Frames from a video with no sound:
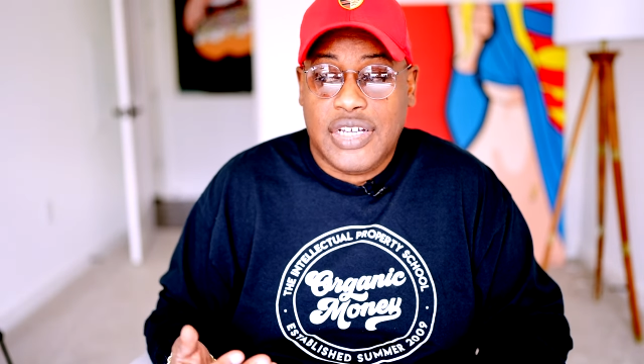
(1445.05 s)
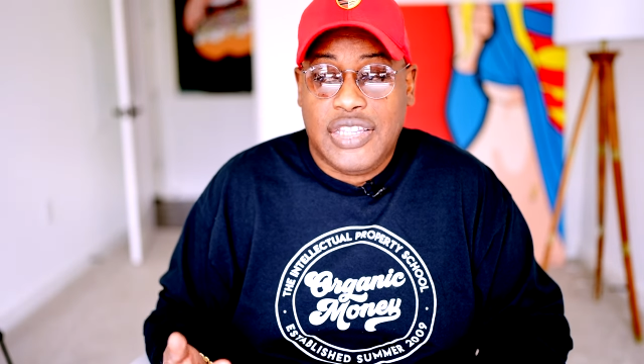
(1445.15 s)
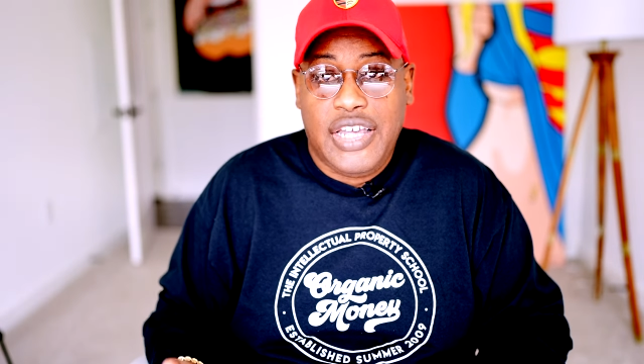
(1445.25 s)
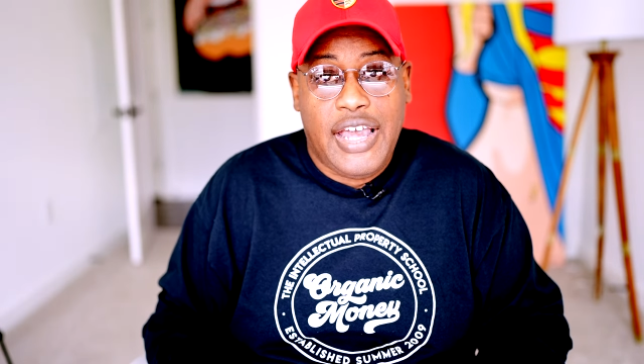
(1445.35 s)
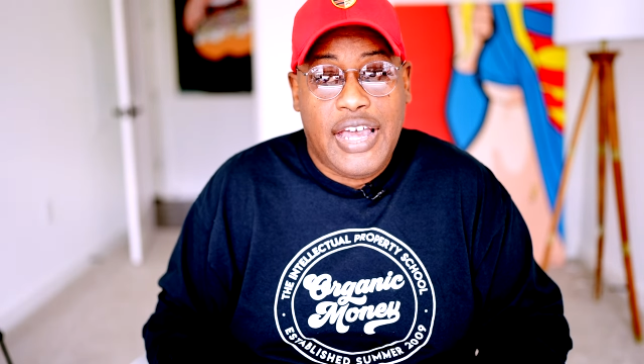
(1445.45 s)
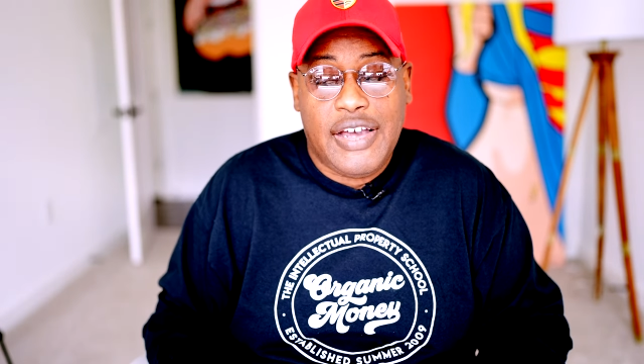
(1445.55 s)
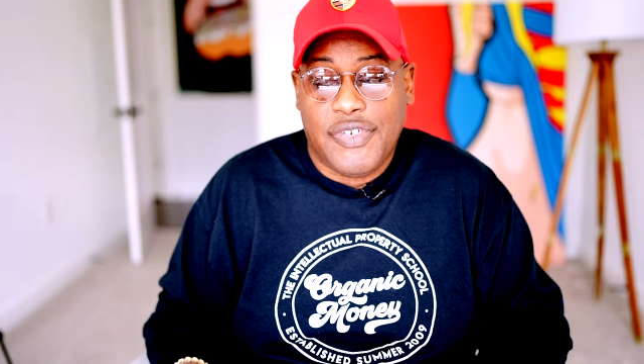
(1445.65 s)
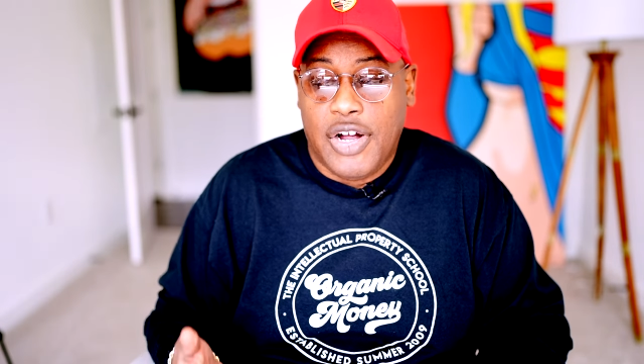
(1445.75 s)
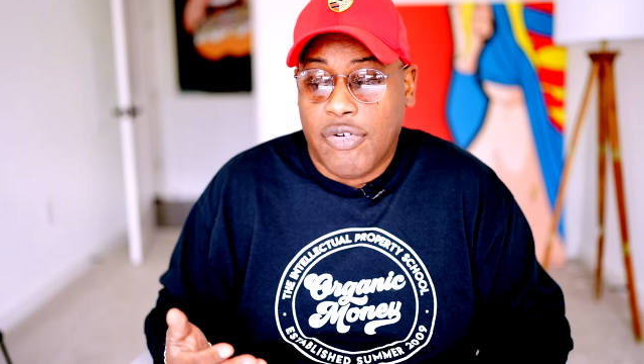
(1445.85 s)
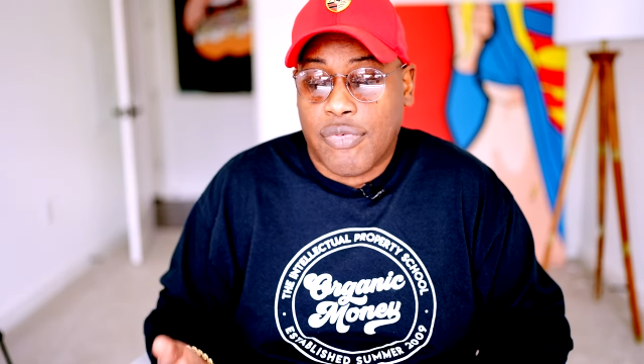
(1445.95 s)
And they have
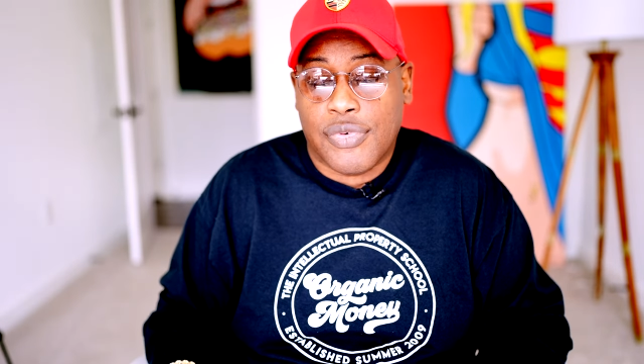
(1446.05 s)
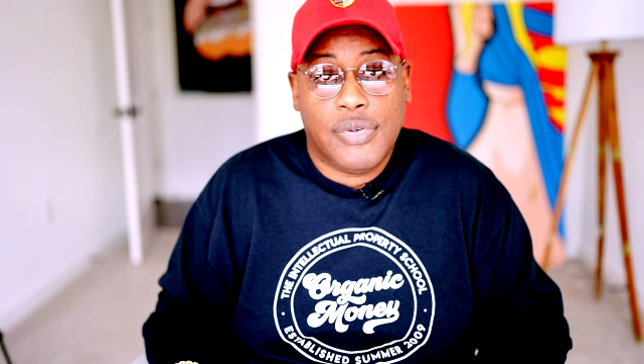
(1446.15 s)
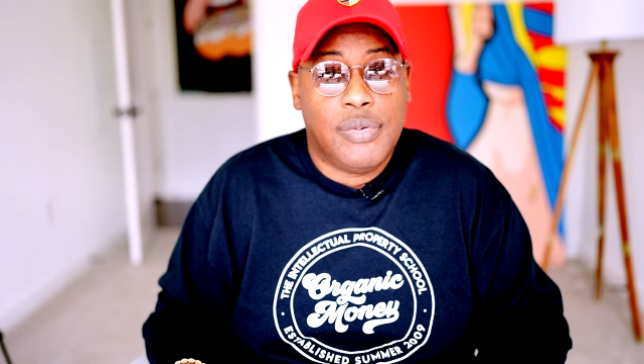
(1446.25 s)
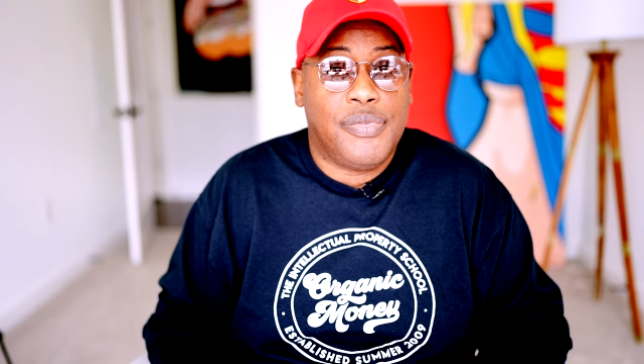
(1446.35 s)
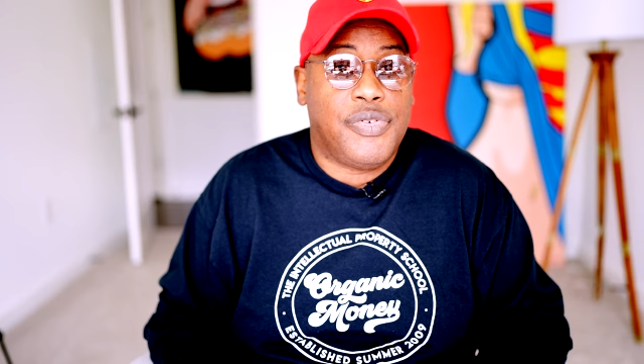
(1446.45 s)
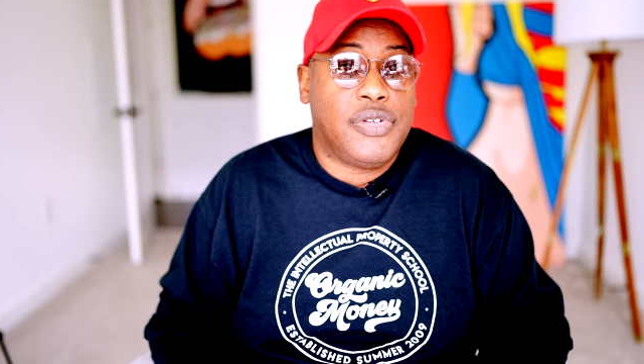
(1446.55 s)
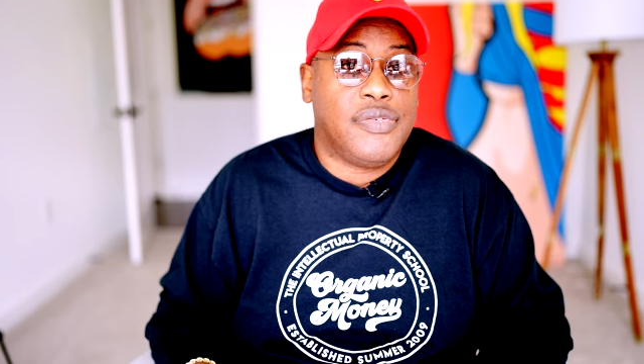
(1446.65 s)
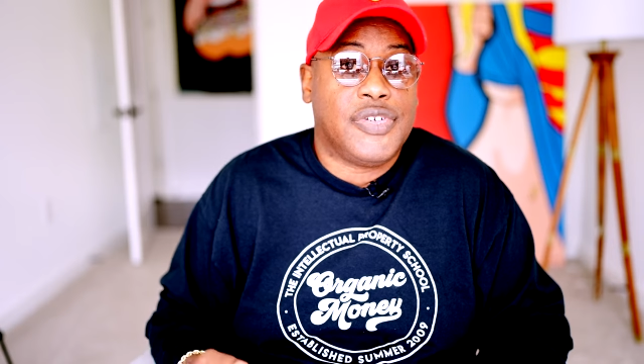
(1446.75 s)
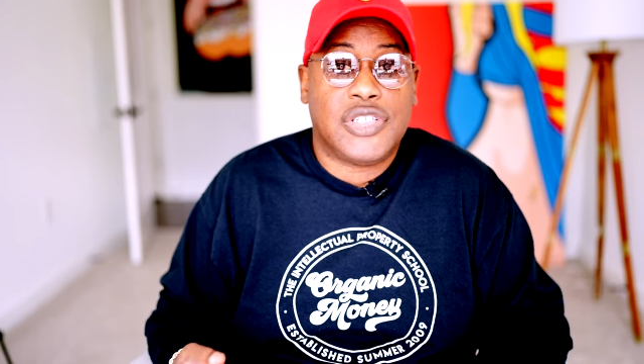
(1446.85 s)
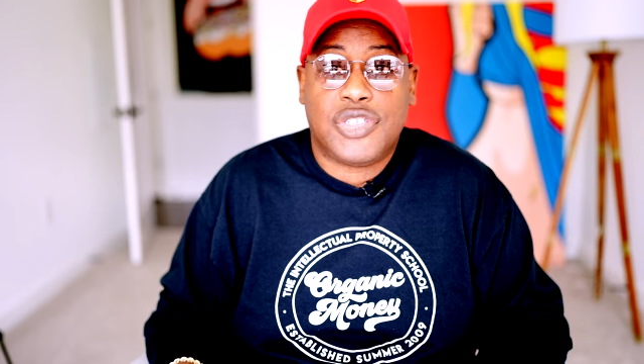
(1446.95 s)
a room full
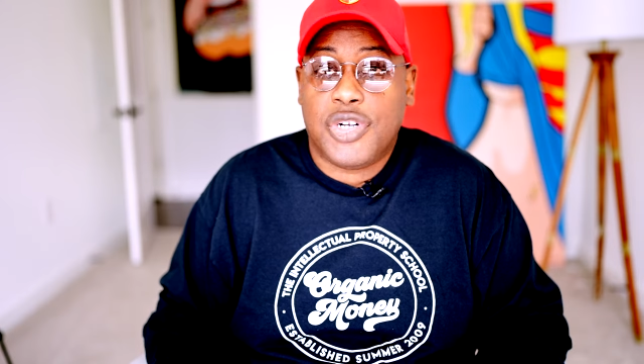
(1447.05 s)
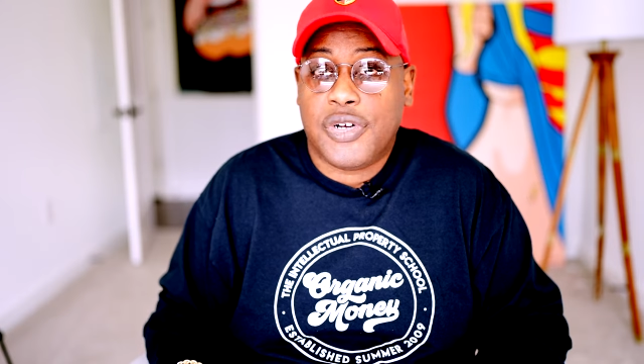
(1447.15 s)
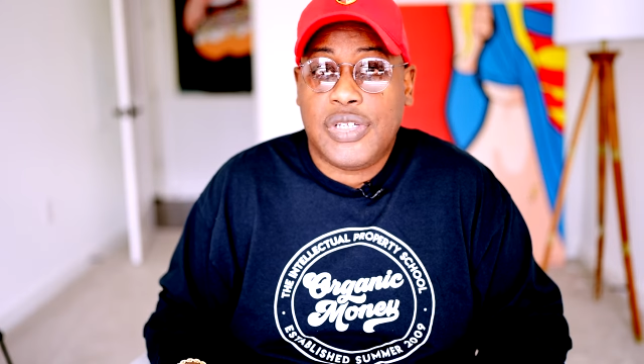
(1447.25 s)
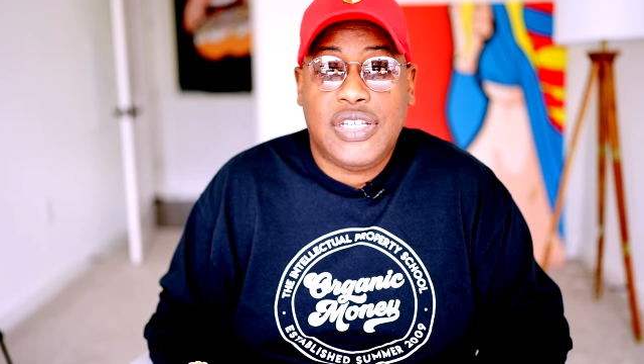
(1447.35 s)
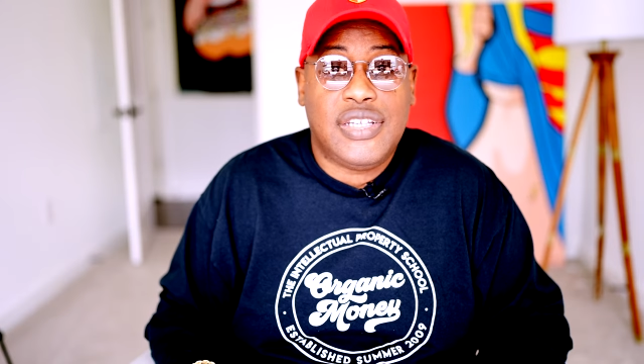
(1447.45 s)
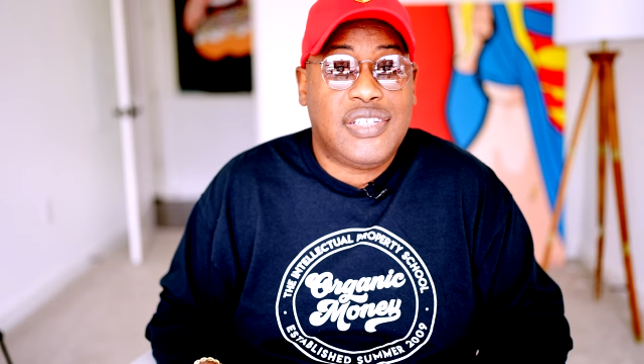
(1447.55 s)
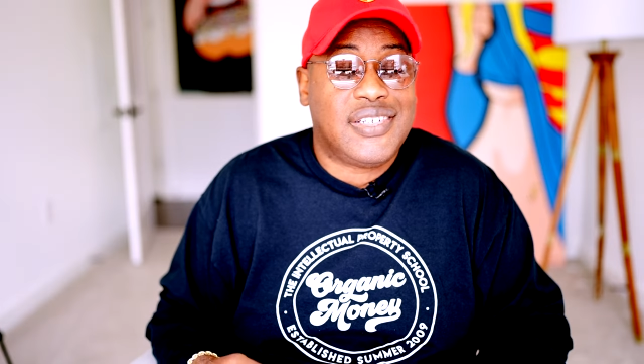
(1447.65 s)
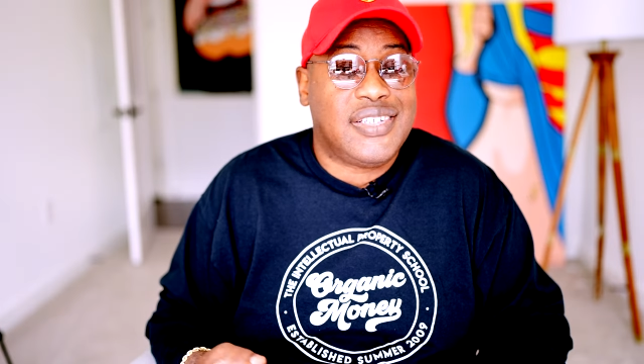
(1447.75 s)
of attorneys